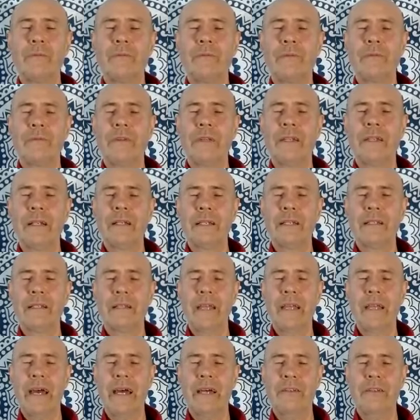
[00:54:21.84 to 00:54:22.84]
feeling
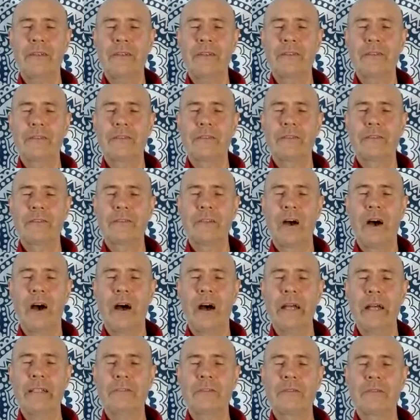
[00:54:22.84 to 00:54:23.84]
that at the
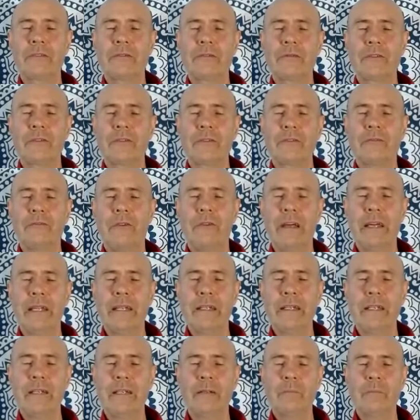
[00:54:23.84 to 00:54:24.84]
sides of the
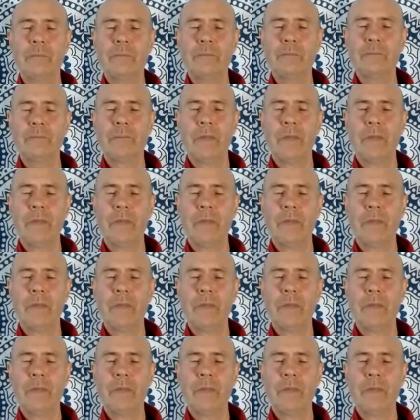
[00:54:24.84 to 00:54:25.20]
cranium.